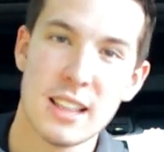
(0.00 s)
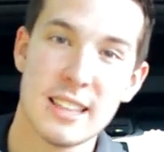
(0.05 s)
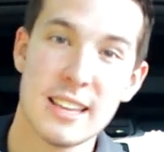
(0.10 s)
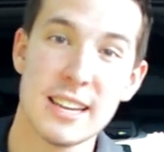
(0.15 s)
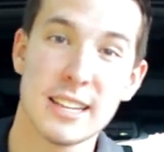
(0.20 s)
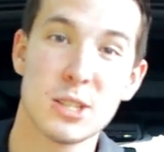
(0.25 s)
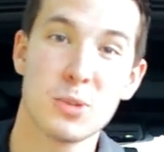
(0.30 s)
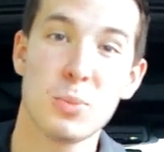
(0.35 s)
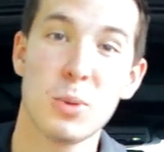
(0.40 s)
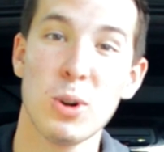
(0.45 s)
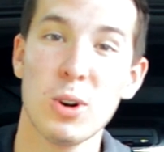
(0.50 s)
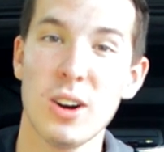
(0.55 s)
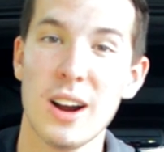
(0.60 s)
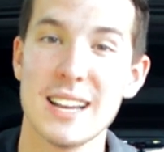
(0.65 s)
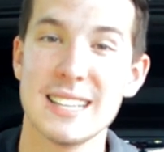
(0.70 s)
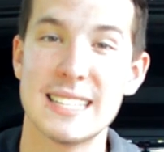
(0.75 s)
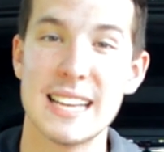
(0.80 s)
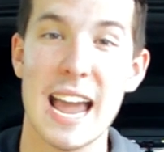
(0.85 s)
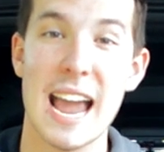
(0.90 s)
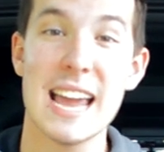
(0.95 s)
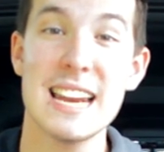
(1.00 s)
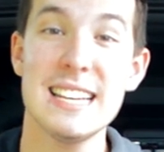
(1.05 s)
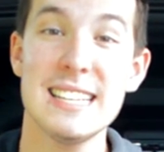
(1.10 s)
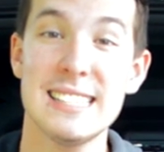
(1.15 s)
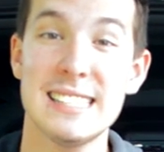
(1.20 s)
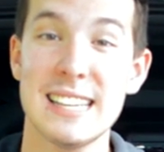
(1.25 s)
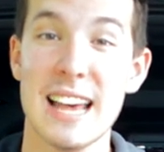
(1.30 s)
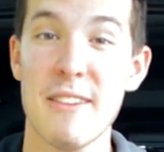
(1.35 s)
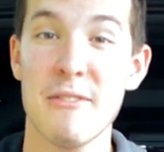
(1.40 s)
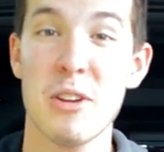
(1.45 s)
the Explorer has
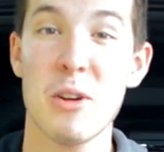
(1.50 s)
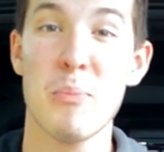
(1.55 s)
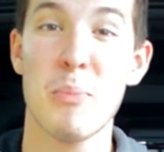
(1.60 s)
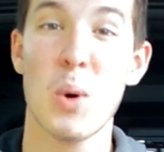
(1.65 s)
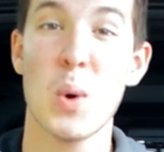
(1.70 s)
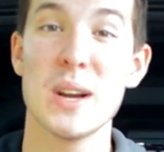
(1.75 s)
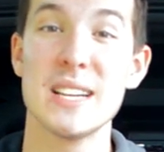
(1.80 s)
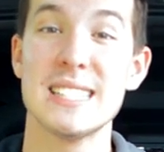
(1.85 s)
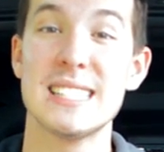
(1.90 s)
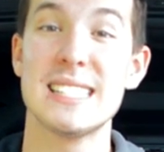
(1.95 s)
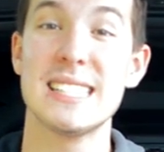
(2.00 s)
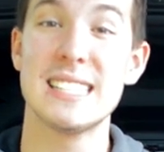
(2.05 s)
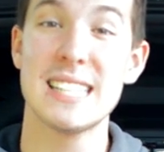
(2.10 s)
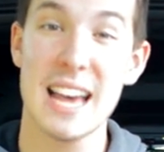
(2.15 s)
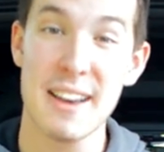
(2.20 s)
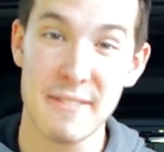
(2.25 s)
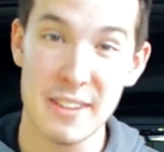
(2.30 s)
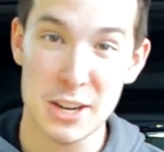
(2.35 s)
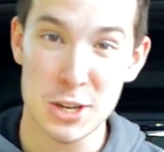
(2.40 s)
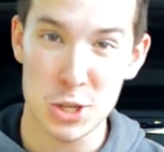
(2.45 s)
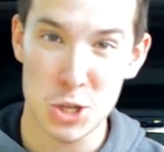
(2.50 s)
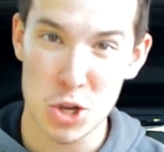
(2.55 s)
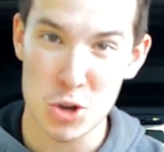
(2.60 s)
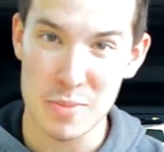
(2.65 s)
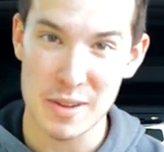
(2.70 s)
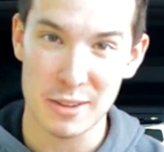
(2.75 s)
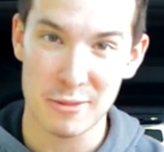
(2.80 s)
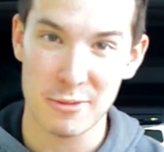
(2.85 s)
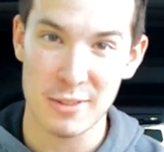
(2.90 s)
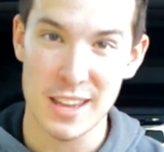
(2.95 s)
eighty-seven point seven
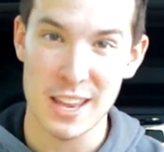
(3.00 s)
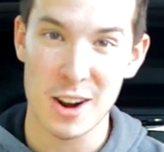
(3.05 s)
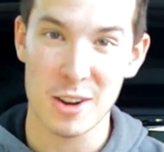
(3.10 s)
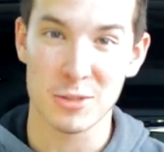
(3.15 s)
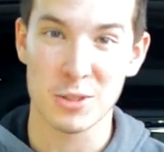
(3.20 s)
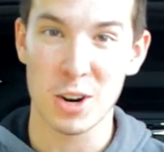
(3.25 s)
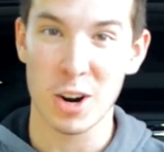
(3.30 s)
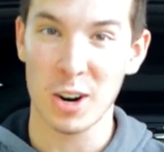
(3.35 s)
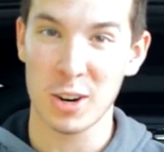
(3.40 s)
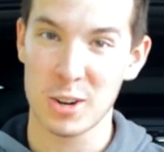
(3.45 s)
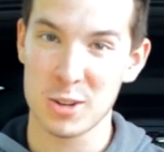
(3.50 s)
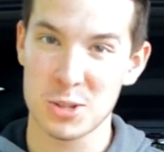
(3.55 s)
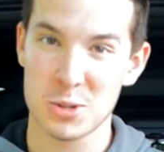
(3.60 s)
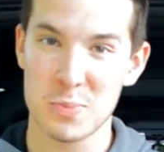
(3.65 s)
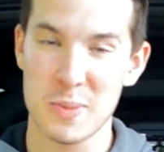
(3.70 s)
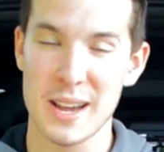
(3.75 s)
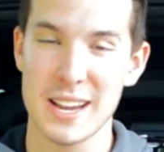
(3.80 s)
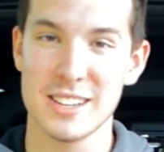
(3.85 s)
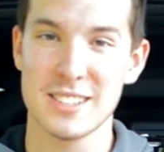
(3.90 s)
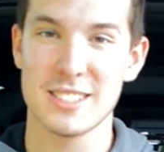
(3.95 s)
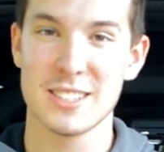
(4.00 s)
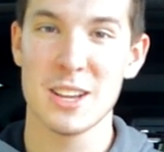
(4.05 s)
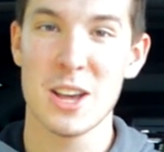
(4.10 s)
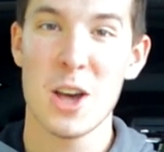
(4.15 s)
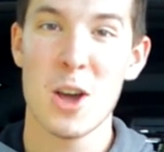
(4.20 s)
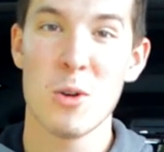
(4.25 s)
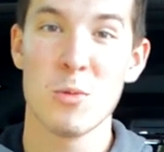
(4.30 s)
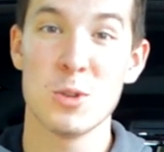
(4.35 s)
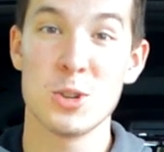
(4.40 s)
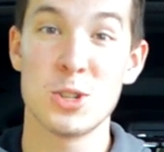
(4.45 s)
cubic feet of cargo space,
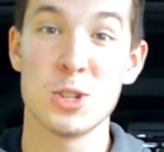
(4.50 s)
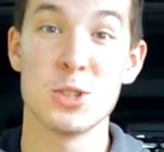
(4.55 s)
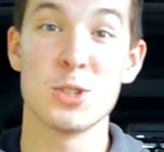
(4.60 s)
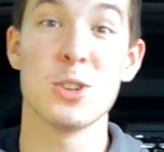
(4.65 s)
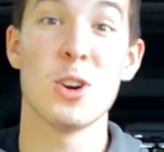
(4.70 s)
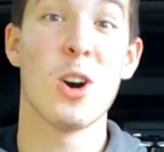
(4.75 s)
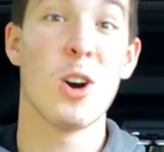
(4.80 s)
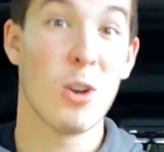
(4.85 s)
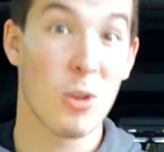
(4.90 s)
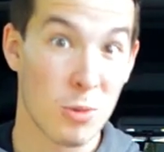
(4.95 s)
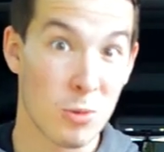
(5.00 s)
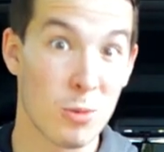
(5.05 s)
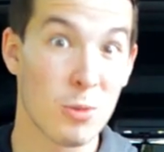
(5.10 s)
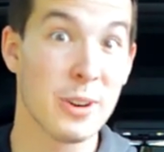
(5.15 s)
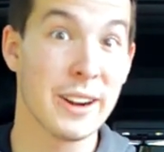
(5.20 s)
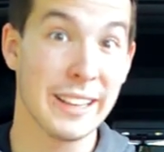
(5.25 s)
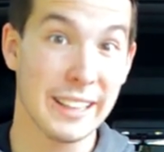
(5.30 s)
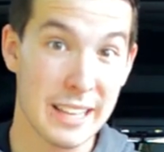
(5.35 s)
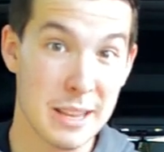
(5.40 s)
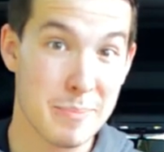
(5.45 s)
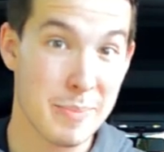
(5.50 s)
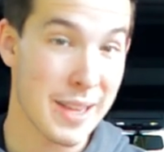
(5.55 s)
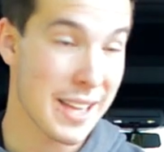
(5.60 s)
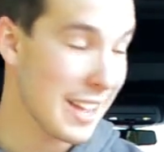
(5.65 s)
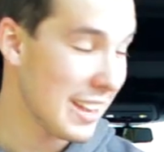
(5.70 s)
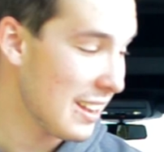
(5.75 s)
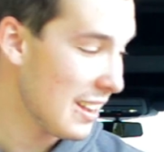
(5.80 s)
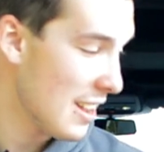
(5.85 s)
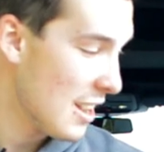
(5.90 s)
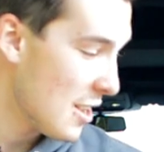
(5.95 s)
which is really
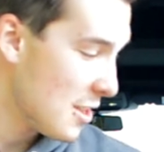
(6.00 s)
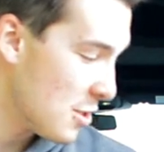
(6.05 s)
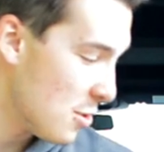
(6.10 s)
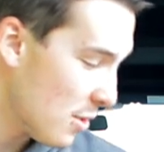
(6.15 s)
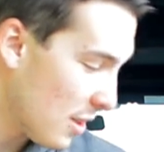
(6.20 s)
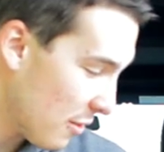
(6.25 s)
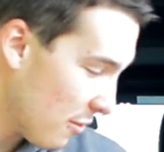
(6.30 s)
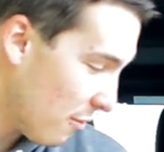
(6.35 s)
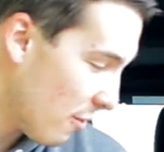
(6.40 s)
big. You could